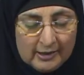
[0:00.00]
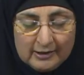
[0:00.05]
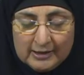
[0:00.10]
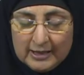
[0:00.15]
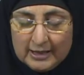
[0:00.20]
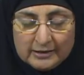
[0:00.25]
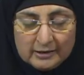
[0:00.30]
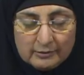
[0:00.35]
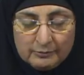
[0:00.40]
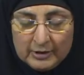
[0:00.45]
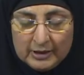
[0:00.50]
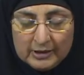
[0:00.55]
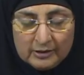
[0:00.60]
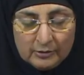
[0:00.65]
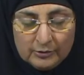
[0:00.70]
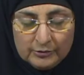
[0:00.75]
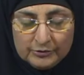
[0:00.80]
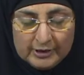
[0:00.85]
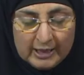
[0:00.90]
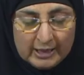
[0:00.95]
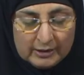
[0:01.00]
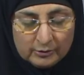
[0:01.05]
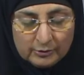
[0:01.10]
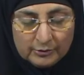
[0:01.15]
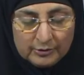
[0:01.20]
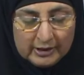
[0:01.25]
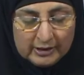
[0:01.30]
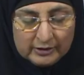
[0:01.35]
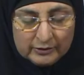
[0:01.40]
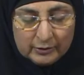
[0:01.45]
Let it be known that
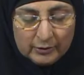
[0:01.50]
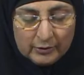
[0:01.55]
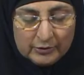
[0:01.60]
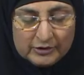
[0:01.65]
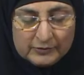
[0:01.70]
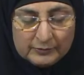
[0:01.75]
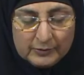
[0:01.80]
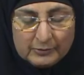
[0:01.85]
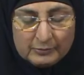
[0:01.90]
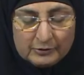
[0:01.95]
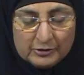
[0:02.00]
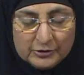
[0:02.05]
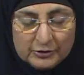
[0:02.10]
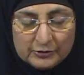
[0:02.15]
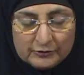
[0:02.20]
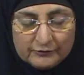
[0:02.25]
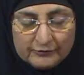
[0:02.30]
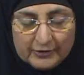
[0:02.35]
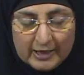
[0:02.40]
only those people should